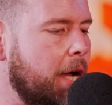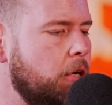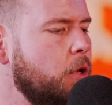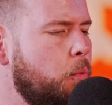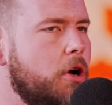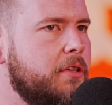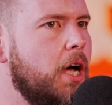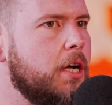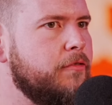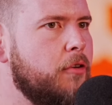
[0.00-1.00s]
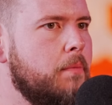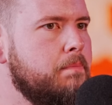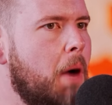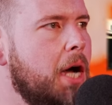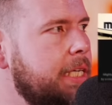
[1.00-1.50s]
I got the word nugget
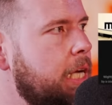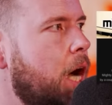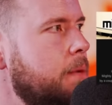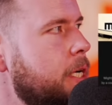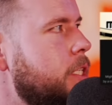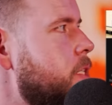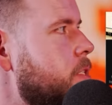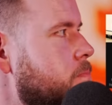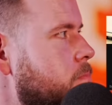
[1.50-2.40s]
from Mighty Car Mods.